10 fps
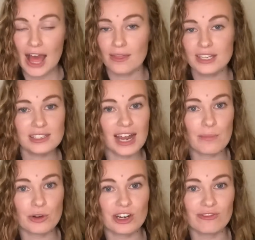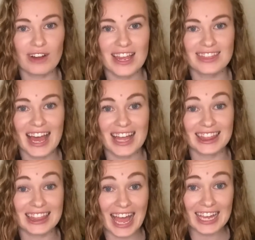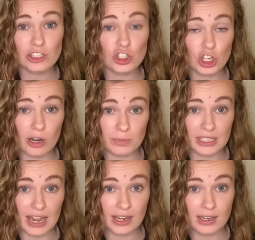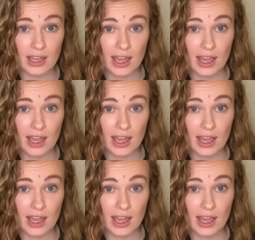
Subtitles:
This time you're going to find that last sharp sign